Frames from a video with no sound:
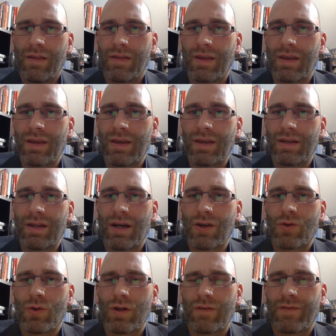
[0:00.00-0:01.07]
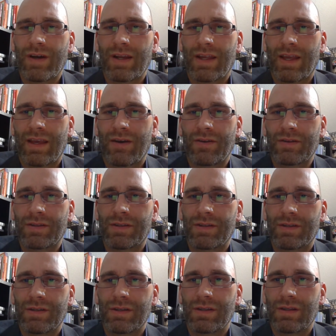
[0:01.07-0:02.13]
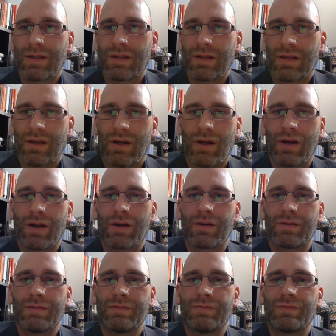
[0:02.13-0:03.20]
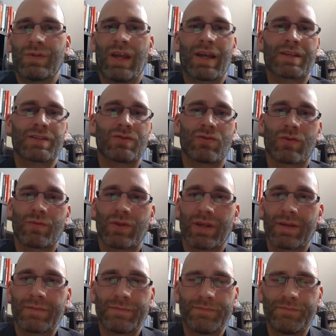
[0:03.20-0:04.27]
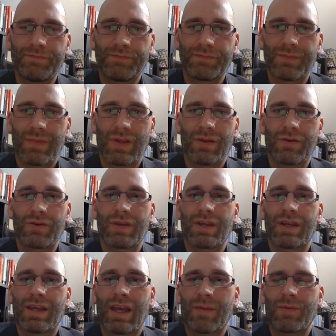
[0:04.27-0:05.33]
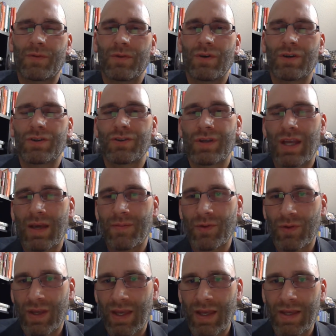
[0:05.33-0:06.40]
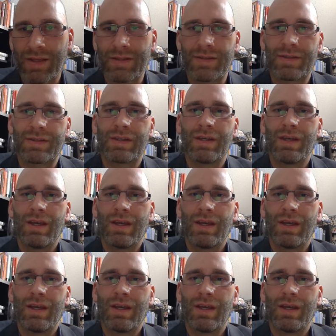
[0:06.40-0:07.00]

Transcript: The non-qualified accounts are taxed normally. You get long-term capital gains.